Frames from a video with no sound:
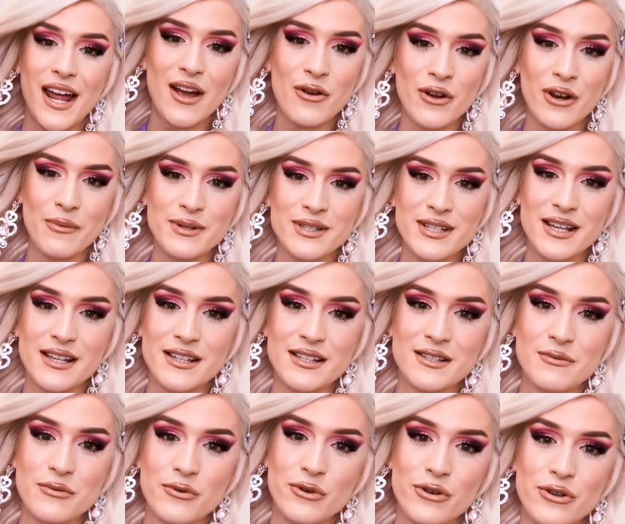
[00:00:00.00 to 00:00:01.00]
I'm gonna be
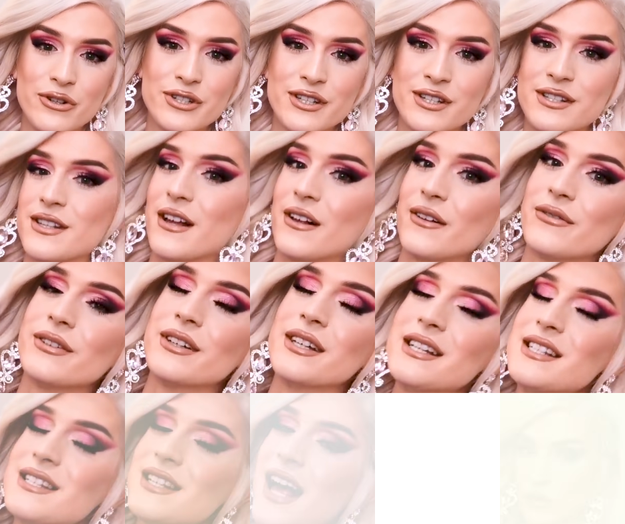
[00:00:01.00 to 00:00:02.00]
taking some gorgeous
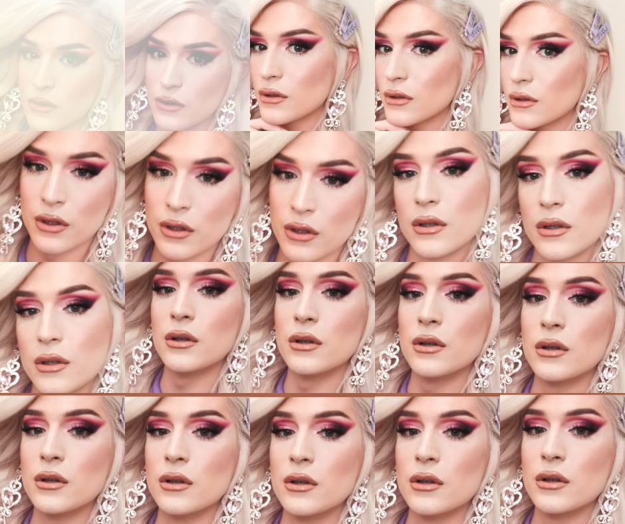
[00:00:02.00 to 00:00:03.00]
selfies.
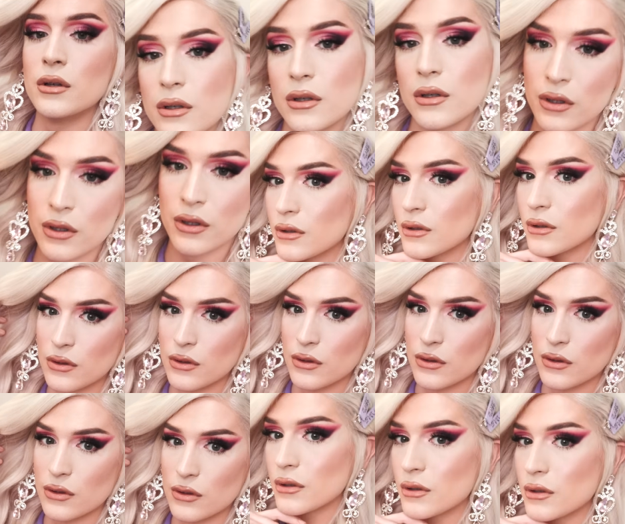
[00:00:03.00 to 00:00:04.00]
I feel really
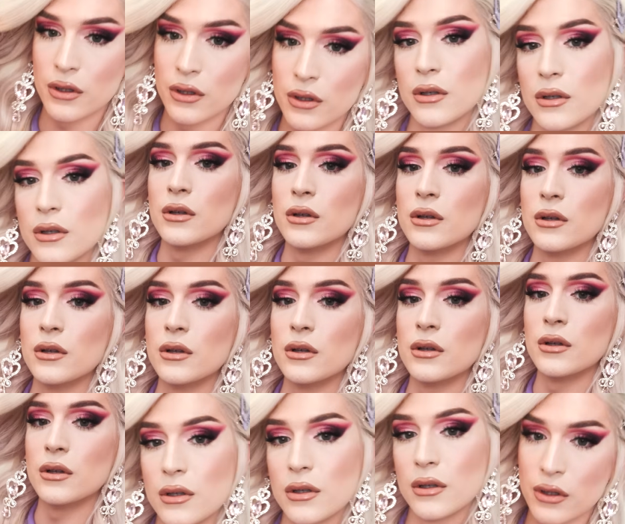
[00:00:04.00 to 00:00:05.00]
beautiful these
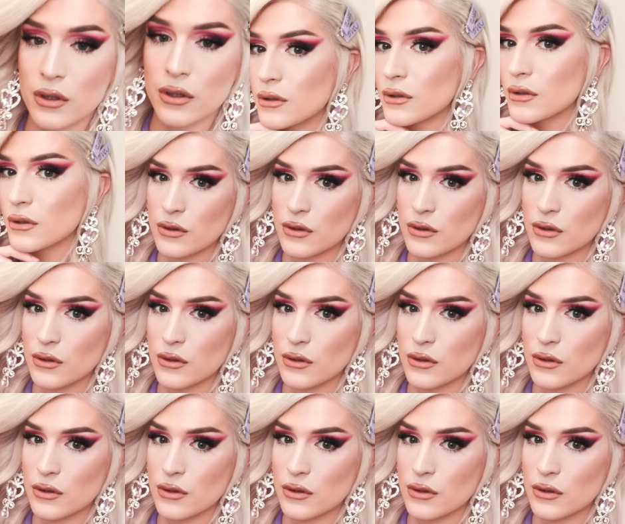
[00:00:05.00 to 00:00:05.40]
days when I